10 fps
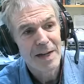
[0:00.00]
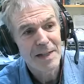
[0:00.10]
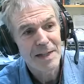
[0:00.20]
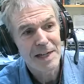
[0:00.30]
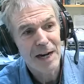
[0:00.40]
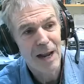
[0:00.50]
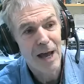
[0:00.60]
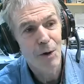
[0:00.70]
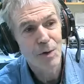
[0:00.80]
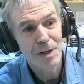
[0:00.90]
that this
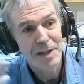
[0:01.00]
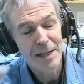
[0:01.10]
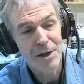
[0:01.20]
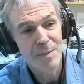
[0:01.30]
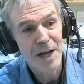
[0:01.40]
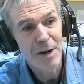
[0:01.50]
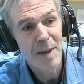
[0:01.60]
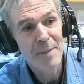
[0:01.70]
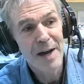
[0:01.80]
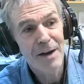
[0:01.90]
cloud that comes out of
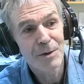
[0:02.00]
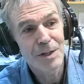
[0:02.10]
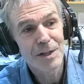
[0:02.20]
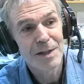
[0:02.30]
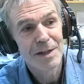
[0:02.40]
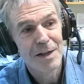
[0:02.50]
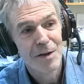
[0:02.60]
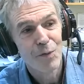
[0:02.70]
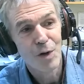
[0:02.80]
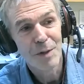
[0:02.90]
my mouth
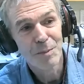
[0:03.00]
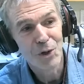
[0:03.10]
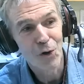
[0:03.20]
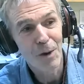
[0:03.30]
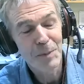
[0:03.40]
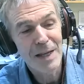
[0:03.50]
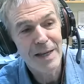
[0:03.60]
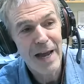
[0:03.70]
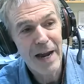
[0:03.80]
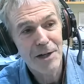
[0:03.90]
would absorb
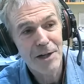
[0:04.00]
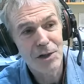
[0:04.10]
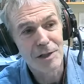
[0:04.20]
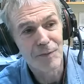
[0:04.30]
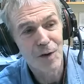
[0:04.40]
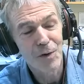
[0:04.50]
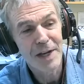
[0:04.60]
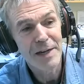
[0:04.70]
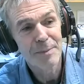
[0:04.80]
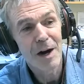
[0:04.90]
the aerosol
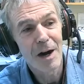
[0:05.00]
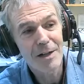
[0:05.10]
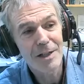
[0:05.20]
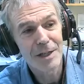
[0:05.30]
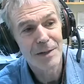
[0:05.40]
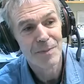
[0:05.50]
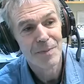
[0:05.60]
floating in the box